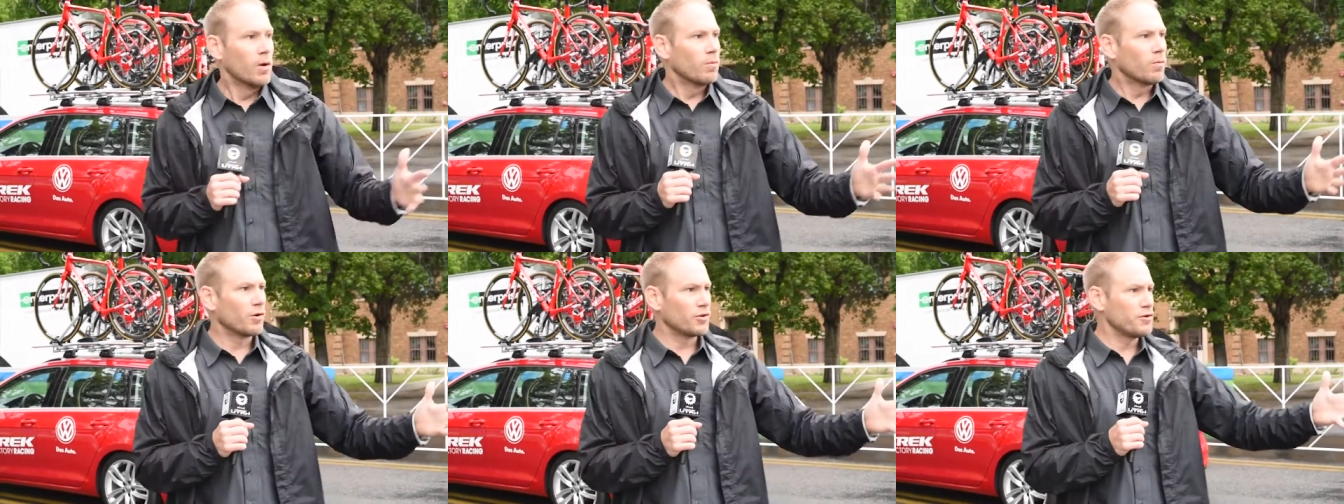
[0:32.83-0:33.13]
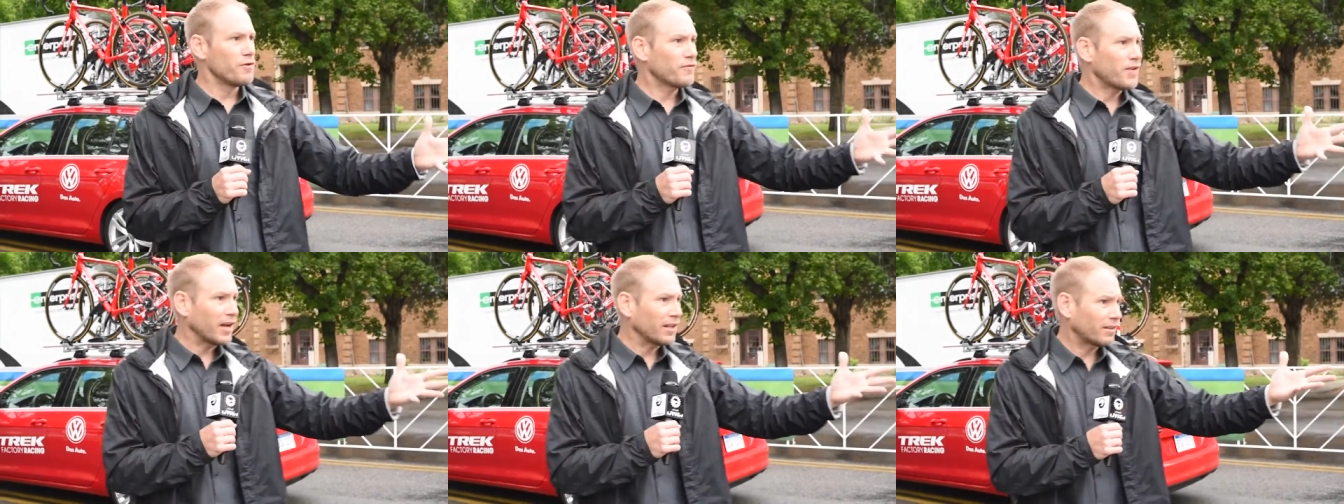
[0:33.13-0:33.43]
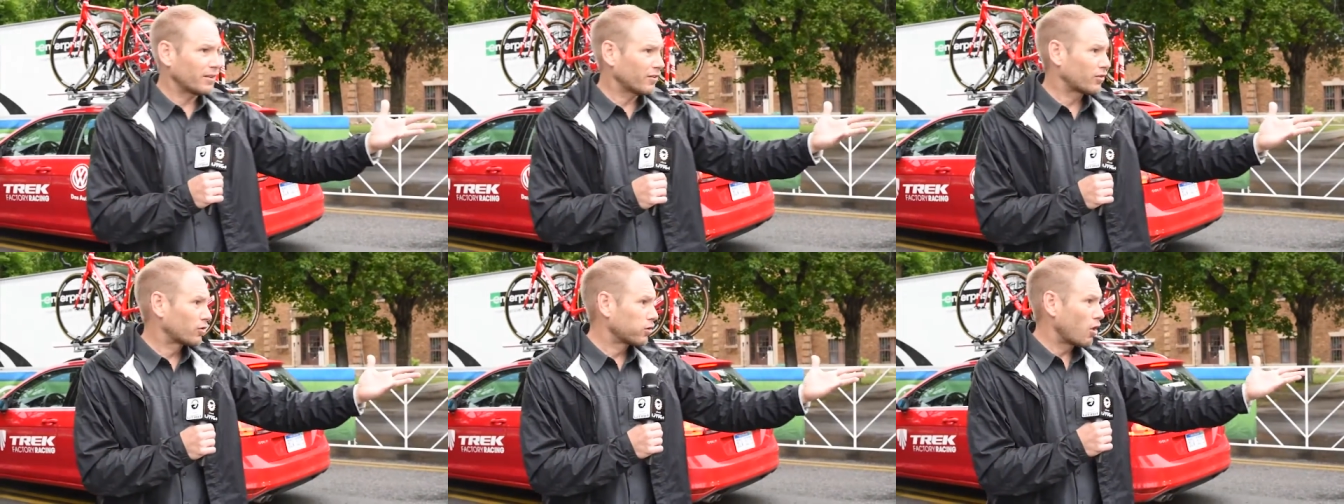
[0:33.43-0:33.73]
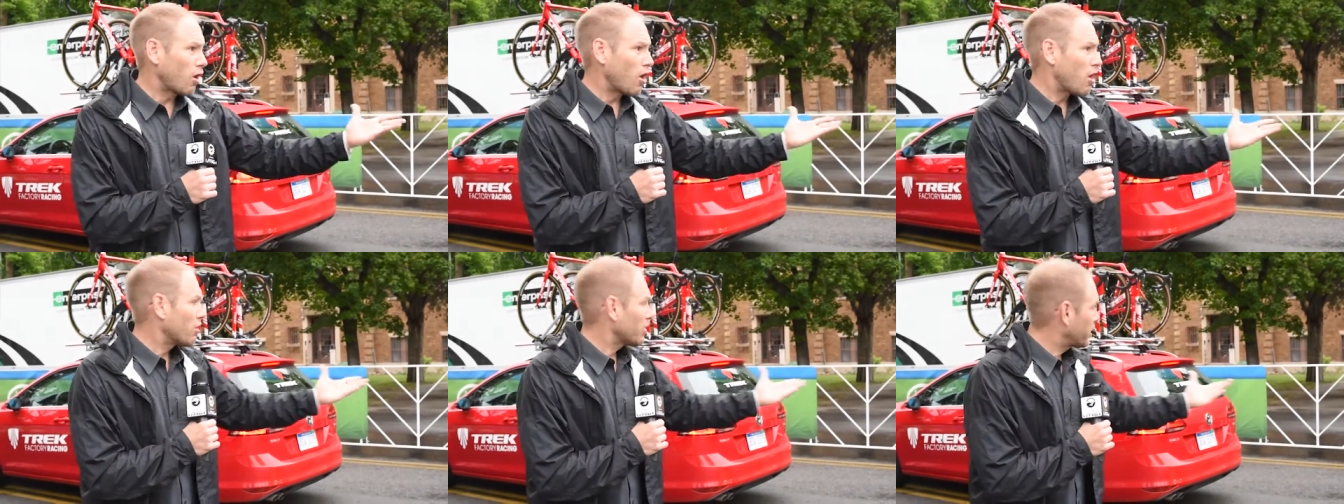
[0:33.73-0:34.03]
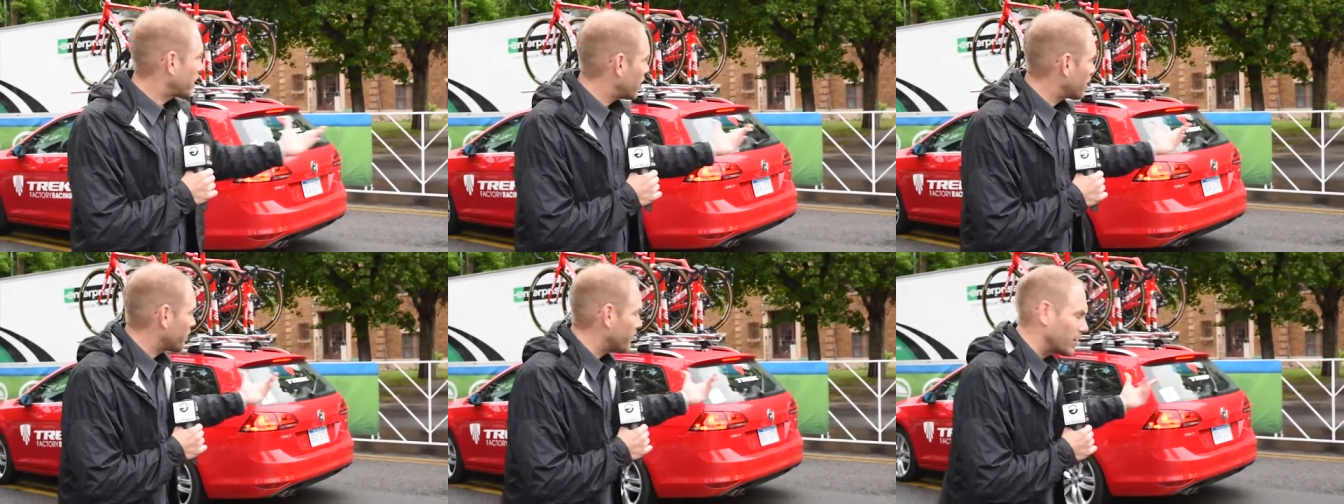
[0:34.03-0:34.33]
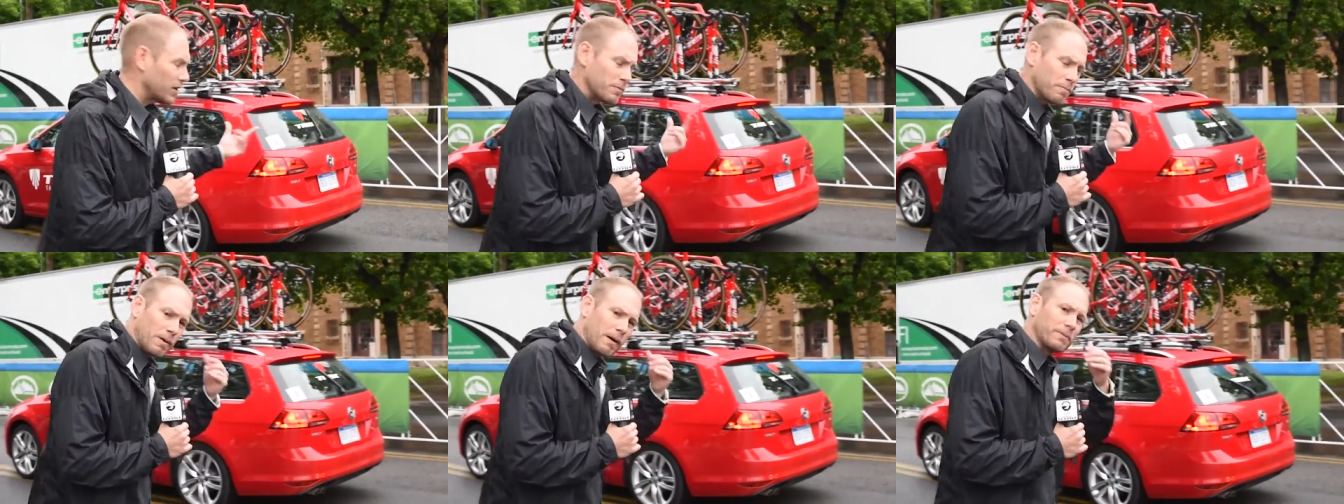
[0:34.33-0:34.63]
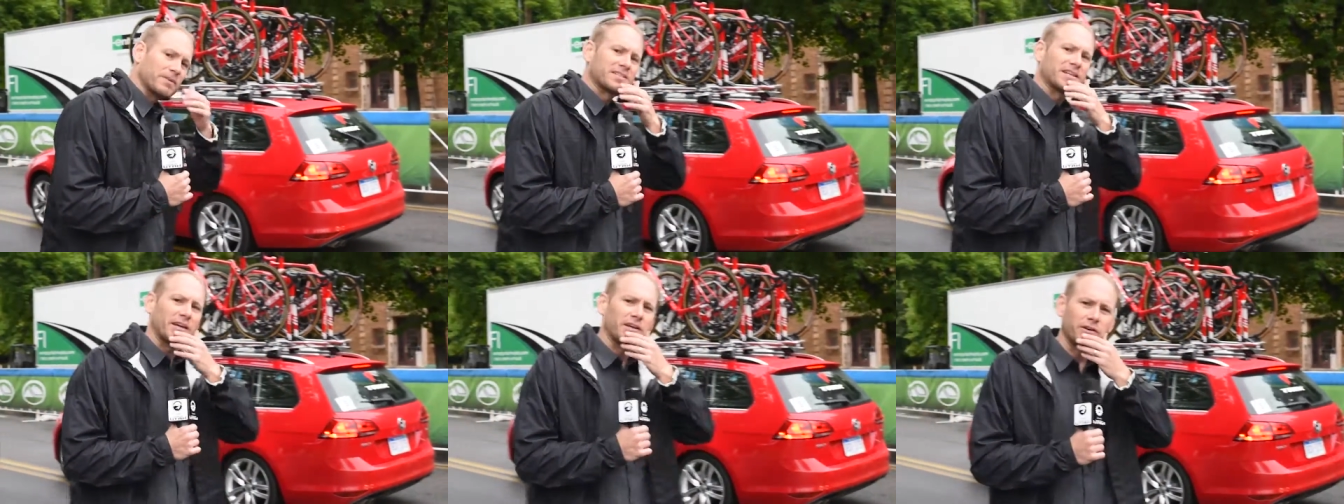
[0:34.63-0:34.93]
Well, you've got this long caravan. You're
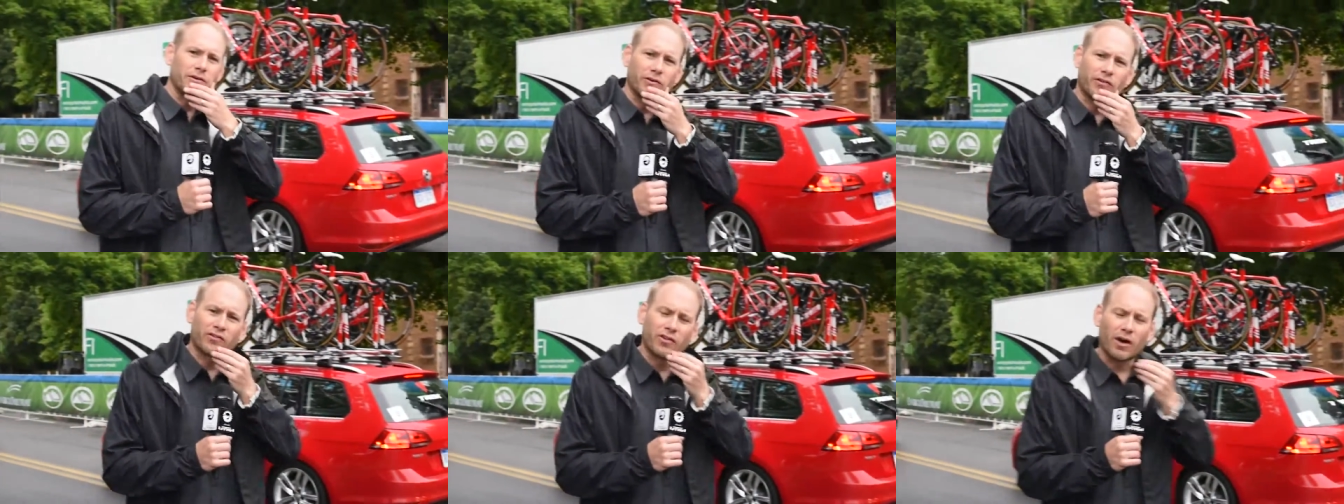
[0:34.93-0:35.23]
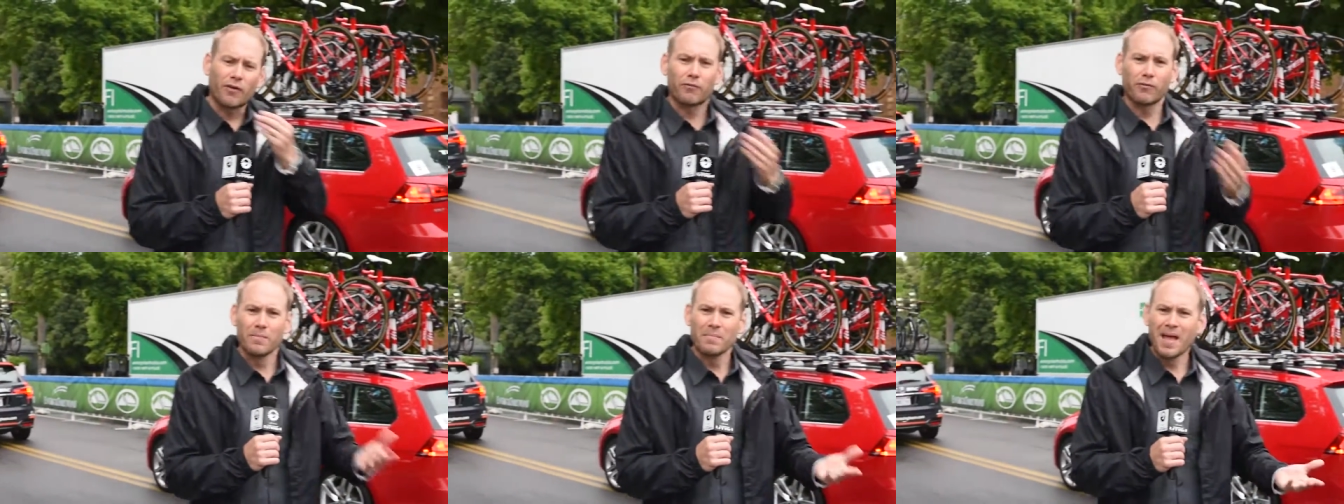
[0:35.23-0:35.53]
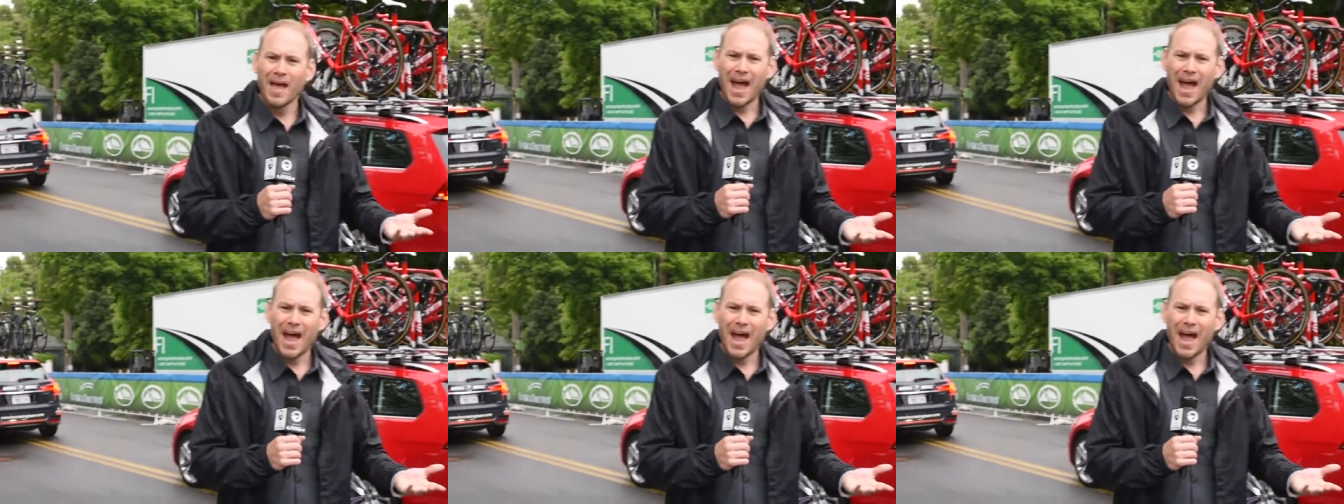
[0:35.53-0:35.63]
probably saying to yourself,